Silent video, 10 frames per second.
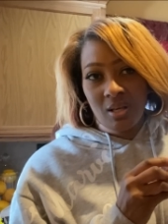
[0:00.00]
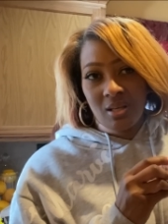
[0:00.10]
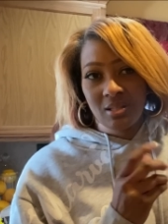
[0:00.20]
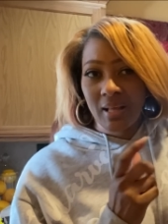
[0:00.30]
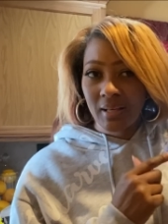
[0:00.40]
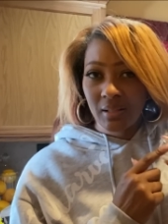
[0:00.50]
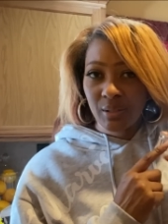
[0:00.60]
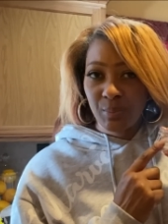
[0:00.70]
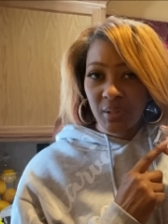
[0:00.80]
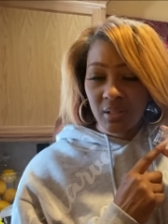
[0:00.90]
It's like a
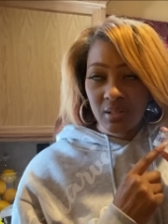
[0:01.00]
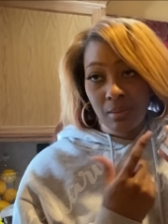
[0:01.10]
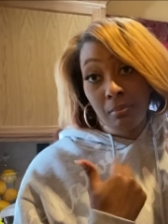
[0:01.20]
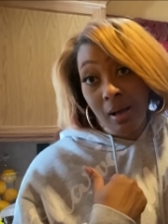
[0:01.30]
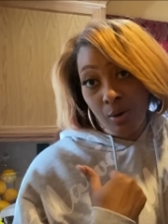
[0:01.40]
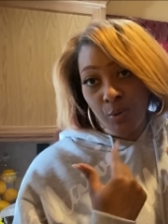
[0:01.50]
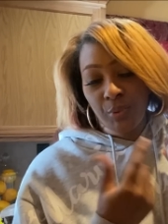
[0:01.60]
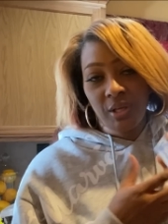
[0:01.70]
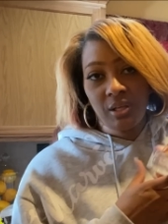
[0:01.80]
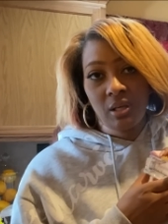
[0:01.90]
little bit, in my
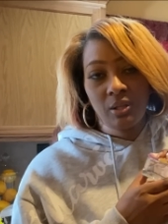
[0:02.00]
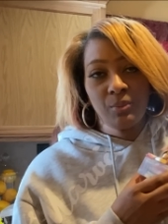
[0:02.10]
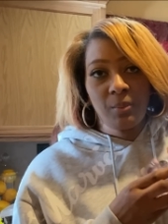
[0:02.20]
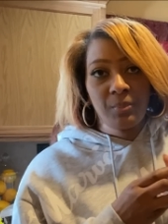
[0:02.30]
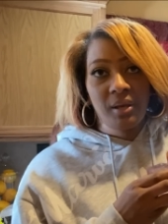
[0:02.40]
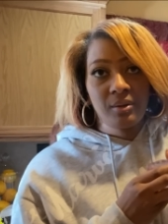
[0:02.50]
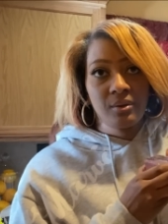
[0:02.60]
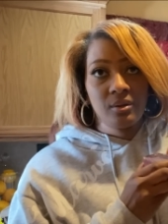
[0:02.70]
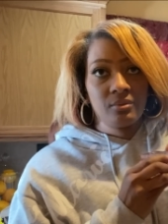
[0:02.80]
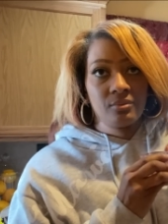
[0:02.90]
opinion, a little bit better.